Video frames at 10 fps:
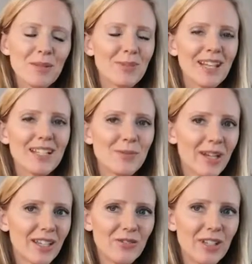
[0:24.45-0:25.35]
But that's why
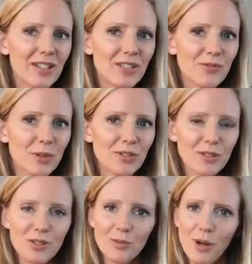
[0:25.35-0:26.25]
convenience foods are
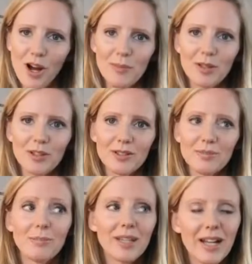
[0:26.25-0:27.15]
so popular,
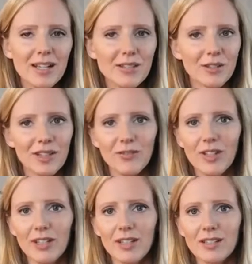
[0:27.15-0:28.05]
because they're
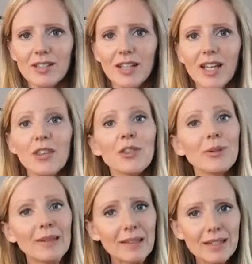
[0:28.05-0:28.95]
convenient.
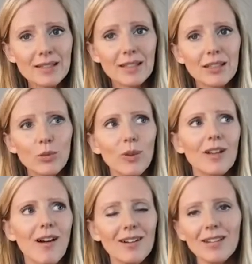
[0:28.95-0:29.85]
They're easy when
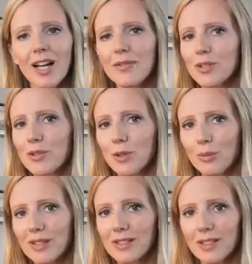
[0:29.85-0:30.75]
our lives are so
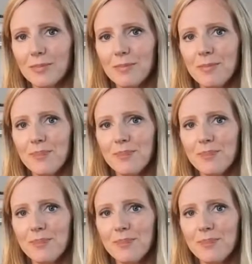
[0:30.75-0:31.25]
busy.